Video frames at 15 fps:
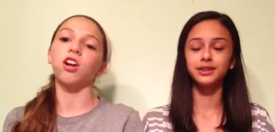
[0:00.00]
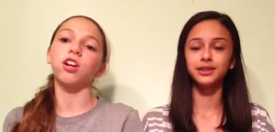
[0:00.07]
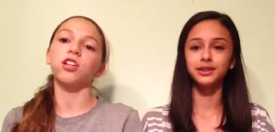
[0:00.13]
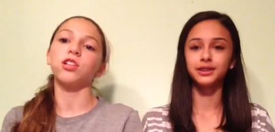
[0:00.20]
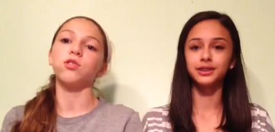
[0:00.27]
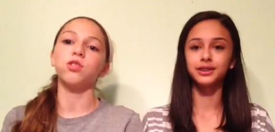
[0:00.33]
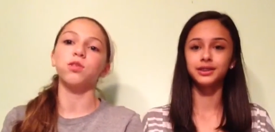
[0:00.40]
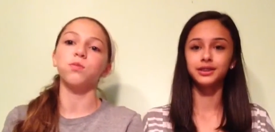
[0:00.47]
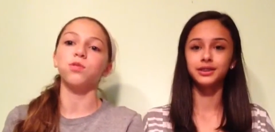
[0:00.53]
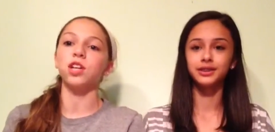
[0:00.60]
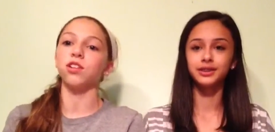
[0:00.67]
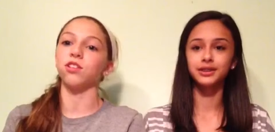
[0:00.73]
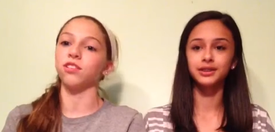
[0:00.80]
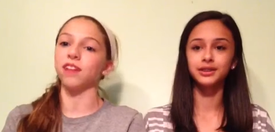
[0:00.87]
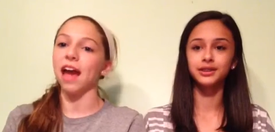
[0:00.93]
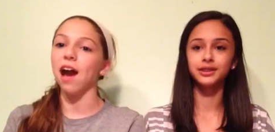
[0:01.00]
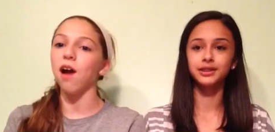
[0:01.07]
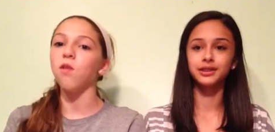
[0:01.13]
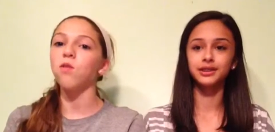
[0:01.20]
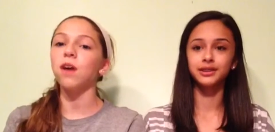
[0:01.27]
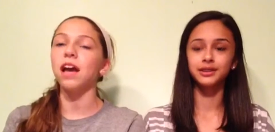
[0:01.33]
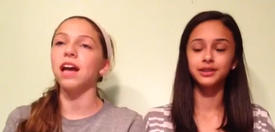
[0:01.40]
Speaker 1: our YouTube channel
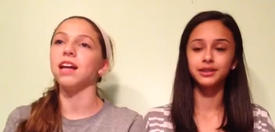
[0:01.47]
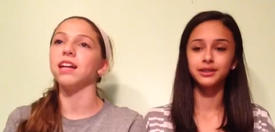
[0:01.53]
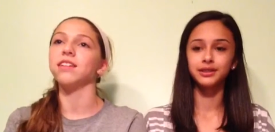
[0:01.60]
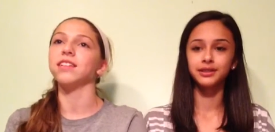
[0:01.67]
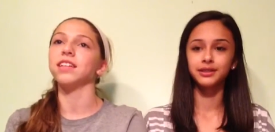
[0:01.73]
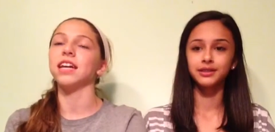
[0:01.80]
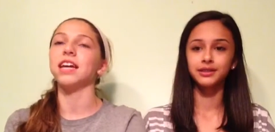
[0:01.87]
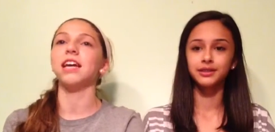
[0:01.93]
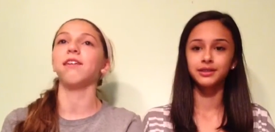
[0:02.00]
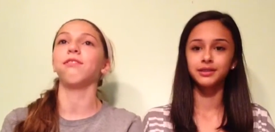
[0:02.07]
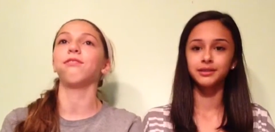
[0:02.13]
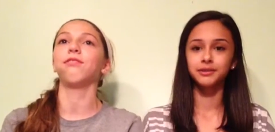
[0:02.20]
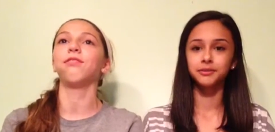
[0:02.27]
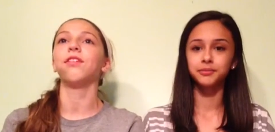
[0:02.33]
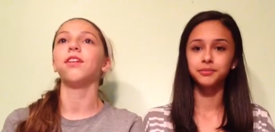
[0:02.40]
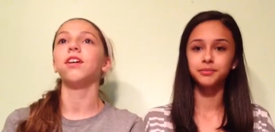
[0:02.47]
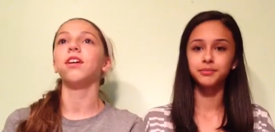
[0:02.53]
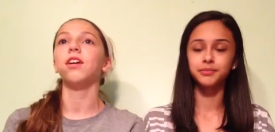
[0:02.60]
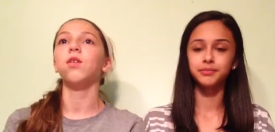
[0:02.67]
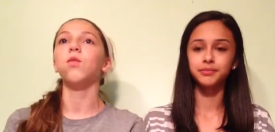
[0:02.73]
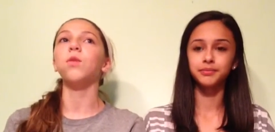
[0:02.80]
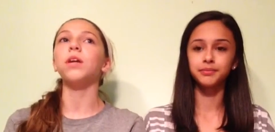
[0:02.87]
now, and if
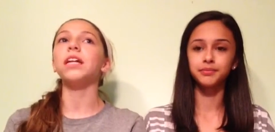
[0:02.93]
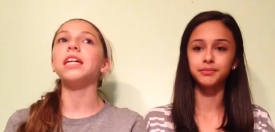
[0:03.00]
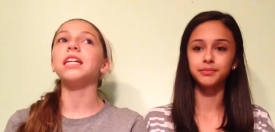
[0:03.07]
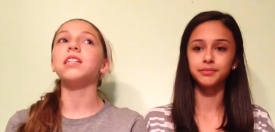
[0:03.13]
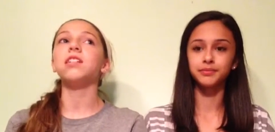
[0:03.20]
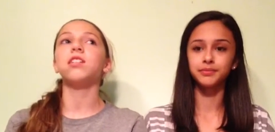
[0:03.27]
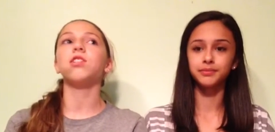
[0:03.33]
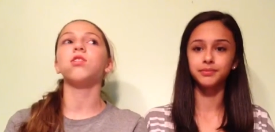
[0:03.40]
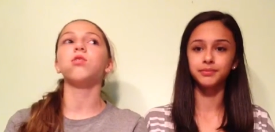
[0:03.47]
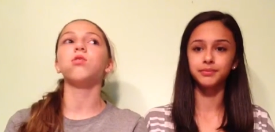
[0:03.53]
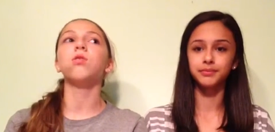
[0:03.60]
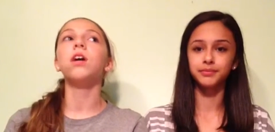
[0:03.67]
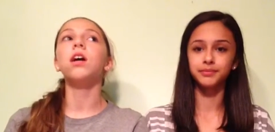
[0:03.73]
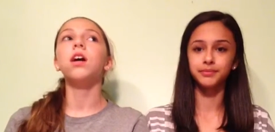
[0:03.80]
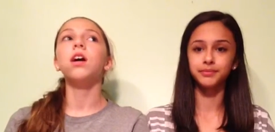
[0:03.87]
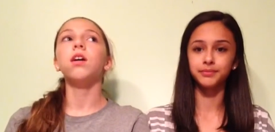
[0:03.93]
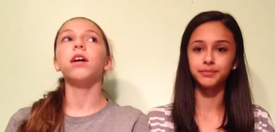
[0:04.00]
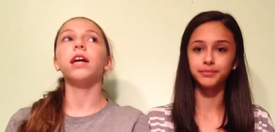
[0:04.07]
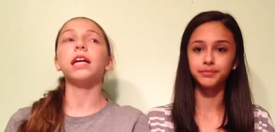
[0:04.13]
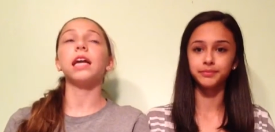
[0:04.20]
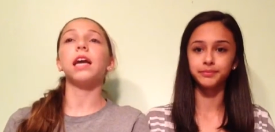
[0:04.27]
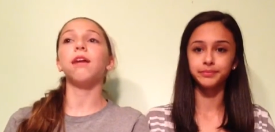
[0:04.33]
we need to
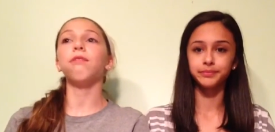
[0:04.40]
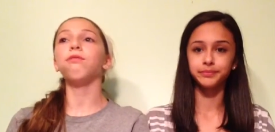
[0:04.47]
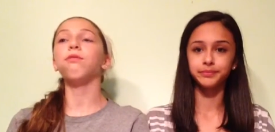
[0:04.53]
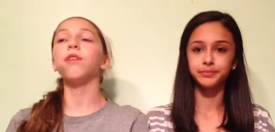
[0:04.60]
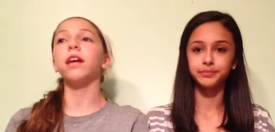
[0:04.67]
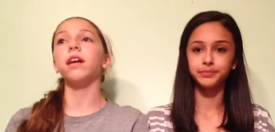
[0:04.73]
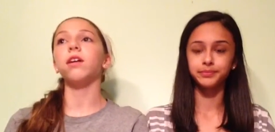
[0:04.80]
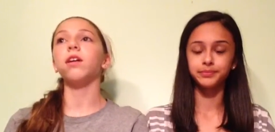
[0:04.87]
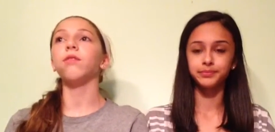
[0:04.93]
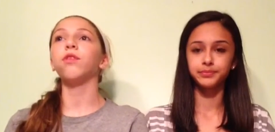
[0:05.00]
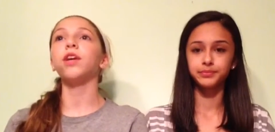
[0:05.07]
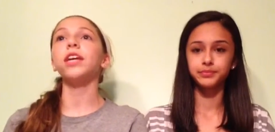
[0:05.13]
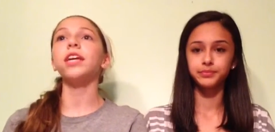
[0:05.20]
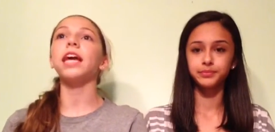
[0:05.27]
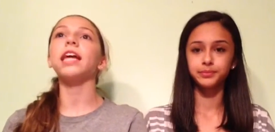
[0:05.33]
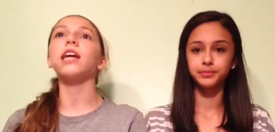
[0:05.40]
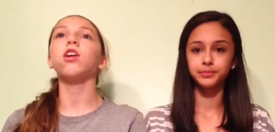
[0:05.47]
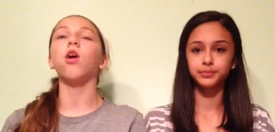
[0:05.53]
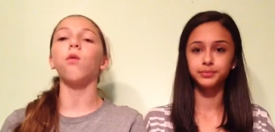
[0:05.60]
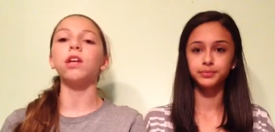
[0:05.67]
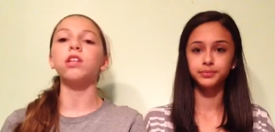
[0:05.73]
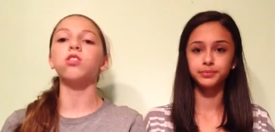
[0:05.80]
like if if we can get it
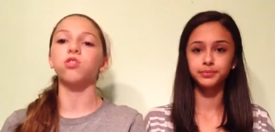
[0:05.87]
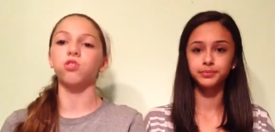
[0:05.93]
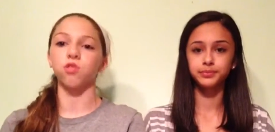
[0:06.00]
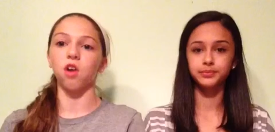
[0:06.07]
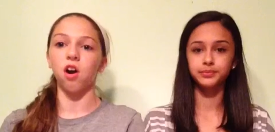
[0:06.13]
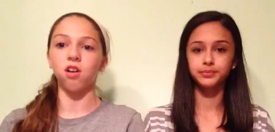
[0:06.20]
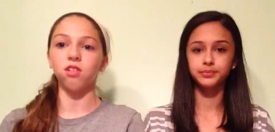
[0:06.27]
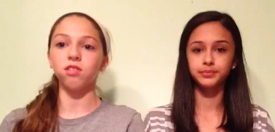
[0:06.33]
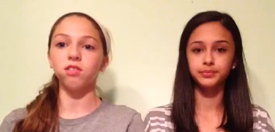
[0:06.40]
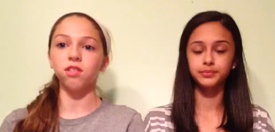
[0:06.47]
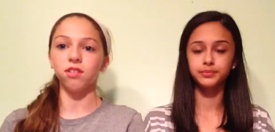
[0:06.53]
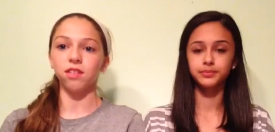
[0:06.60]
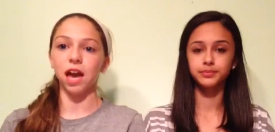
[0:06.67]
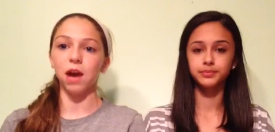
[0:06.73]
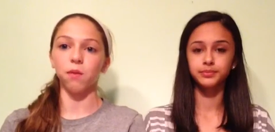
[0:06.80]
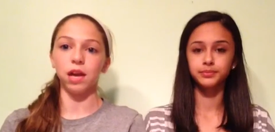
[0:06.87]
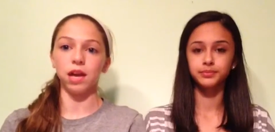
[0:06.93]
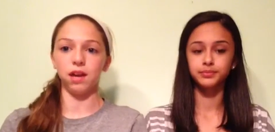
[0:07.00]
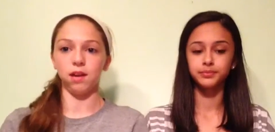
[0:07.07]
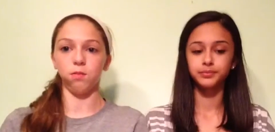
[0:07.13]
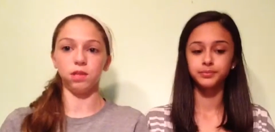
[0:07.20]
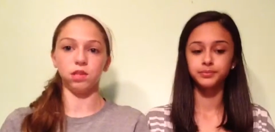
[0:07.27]
going strong that
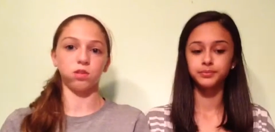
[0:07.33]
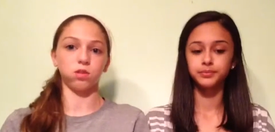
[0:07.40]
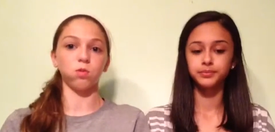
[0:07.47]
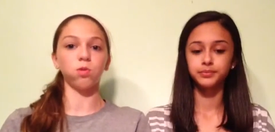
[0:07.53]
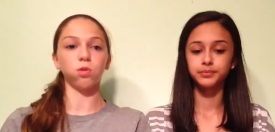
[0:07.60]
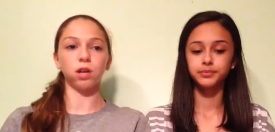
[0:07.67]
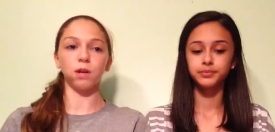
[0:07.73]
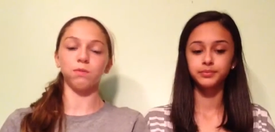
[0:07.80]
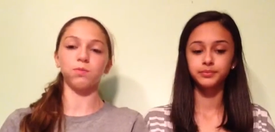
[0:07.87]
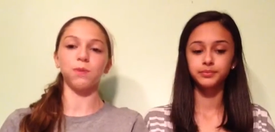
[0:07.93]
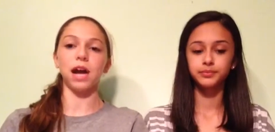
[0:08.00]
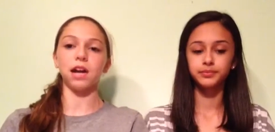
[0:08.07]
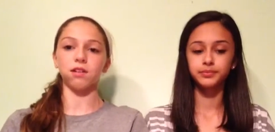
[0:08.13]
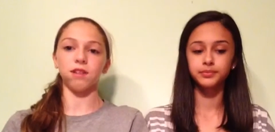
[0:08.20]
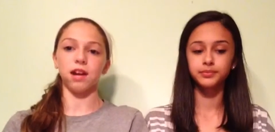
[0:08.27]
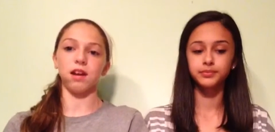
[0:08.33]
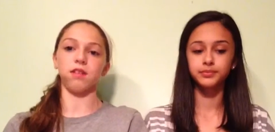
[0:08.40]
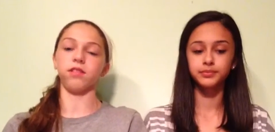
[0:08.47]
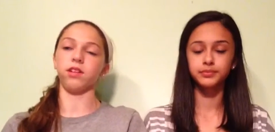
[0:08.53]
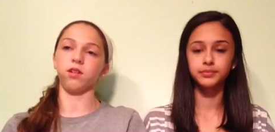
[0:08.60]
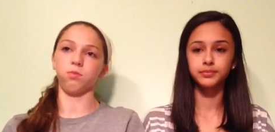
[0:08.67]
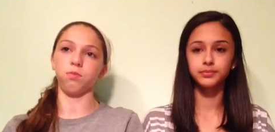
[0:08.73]
way when school comes back around
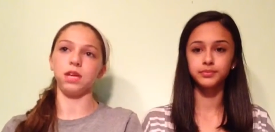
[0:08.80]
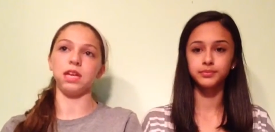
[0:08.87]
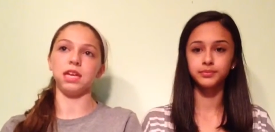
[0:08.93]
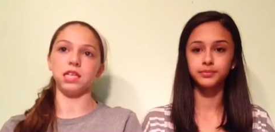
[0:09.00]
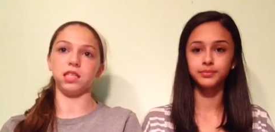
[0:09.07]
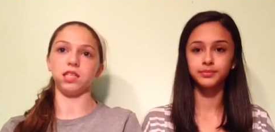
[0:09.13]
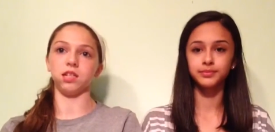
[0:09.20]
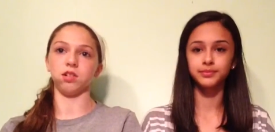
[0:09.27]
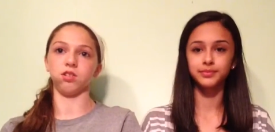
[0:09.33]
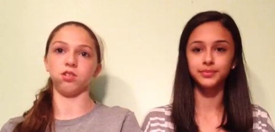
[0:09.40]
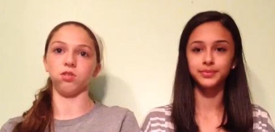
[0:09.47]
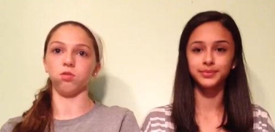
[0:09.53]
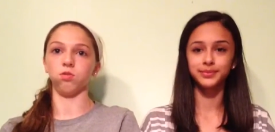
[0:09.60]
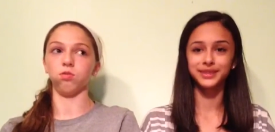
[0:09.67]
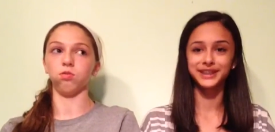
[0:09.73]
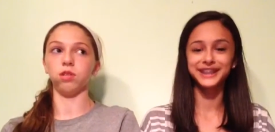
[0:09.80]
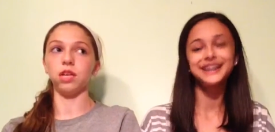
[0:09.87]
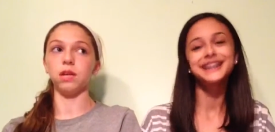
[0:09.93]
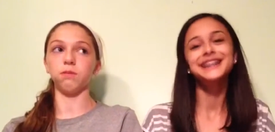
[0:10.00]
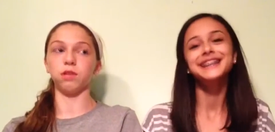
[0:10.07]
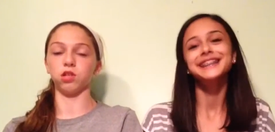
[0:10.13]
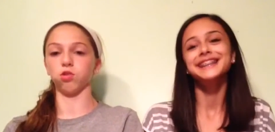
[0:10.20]
it'll be easier to
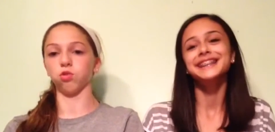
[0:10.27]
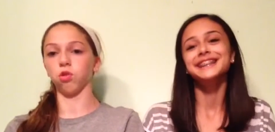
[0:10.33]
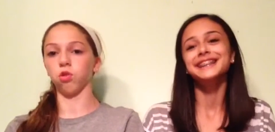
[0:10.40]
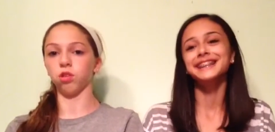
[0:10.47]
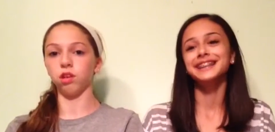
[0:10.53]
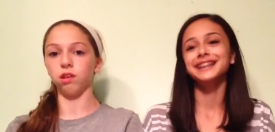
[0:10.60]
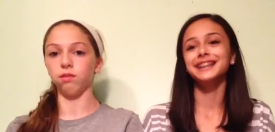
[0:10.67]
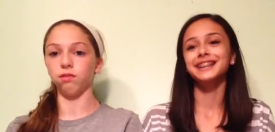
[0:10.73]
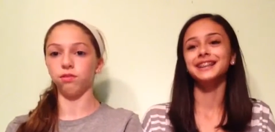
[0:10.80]
keep control of